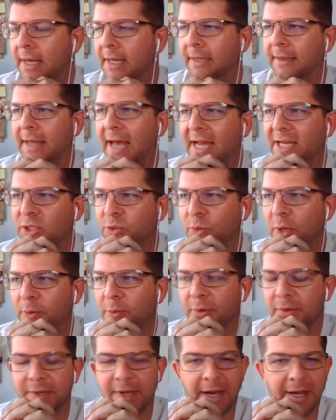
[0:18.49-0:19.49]
Last week
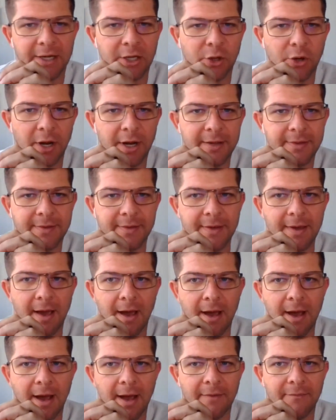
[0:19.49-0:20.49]
was kind of crazy.
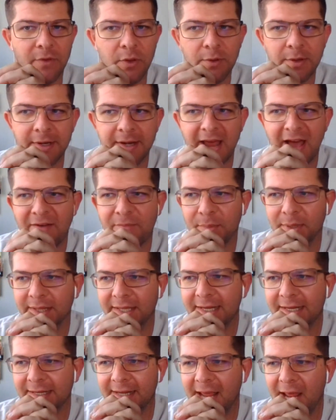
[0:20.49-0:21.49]
If you didn't have
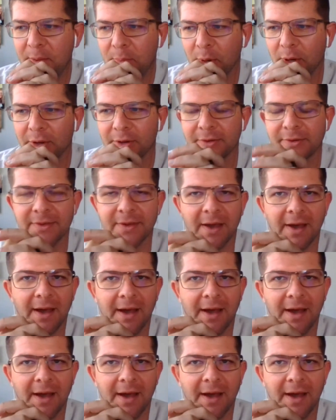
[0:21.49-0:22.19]
Malik Neighbors,